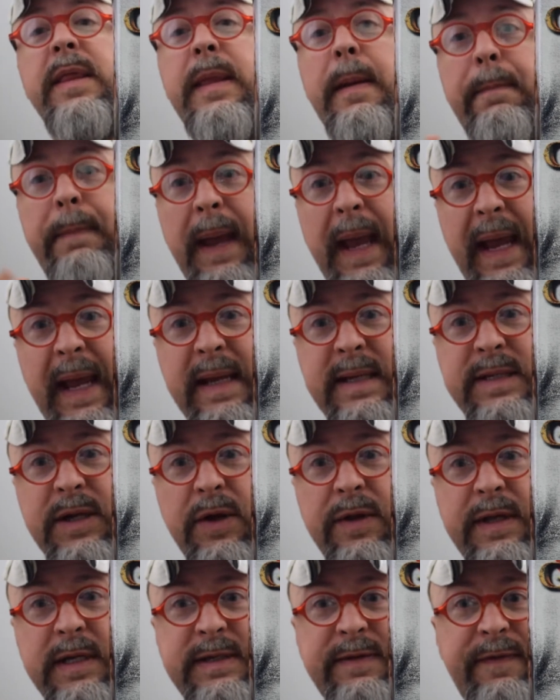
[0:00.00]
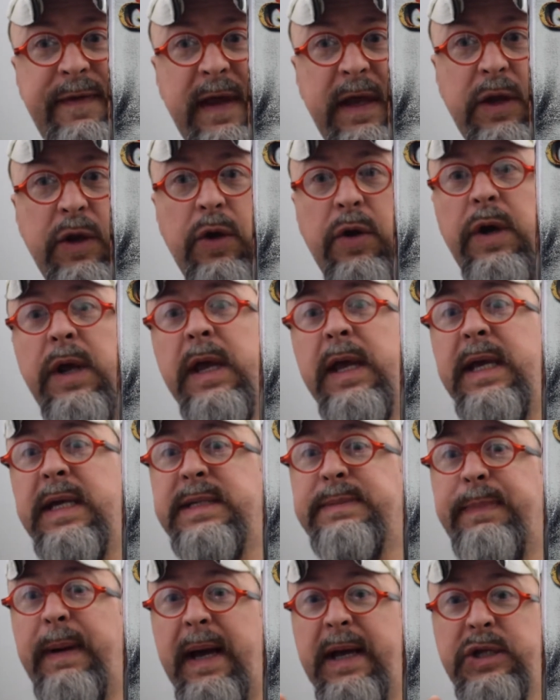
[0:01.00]
The paint on this figure
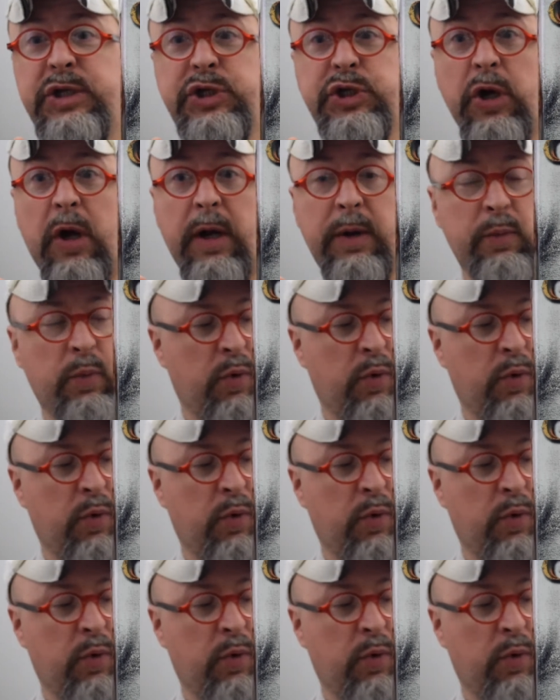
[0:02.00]
is by John